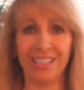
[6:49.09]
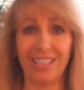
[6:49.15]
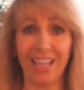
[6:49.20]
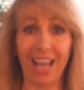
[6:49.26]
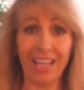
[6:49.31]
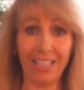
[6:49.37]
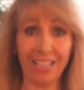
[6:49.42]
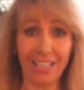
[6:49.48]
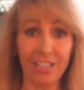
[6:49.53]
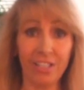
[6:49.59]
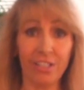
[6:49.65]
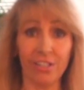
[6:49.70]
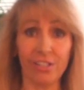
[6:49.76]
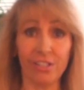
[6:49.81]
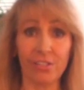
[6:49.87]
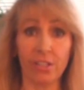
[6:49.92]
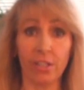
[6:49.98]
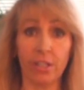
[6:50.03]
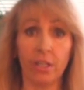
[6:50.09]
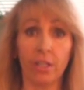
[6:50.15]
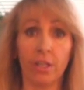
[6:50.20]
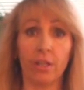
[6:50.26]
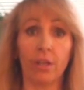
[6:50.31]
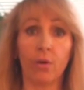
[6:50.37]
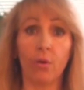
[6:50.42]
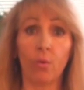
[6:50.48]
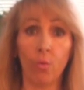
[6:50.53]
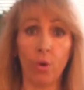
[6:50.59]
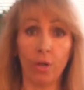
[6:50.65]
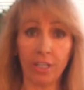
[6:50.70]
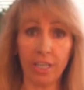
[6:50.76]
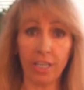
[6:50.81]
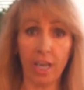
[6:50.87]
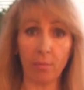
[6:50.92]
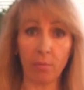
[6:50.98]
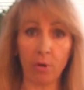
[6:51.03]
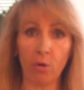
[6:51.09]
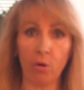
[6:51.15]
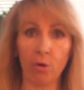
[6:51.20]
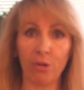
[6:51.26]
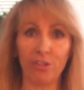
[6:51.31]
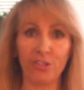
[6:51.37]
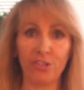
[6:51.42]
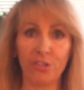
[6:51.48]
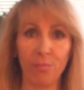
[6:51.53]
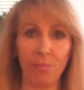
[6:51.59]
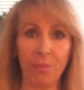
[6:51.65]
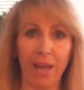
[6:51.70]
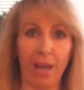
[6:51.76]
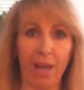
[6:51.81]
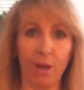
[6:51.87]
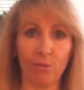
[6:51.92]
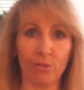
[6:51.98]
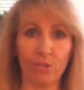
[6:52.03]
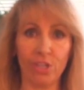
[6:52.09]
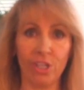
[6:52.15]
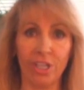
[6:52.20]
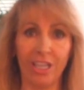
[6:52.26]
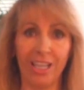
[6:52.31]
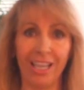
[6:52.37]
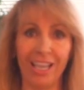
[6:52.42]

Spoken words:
That is what Capricorn is about.